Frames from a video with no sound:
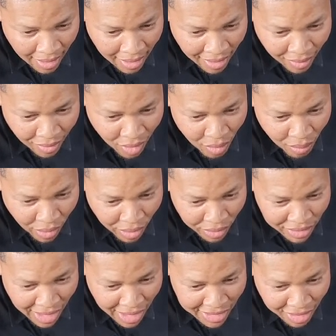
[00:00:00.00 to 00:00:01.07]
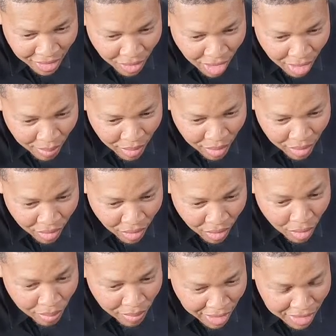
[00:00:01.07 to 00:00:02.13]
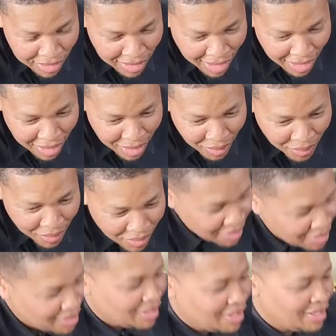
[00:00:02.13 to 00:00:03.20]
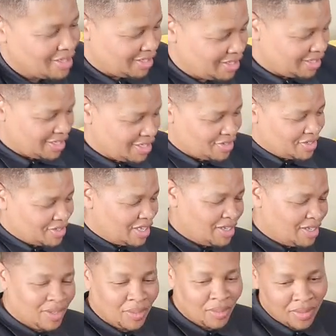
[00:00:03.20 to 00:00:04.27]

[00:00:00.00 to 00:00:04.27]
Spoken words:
Chromeworks has incredible chrome. Yes, they do. Yes, they do.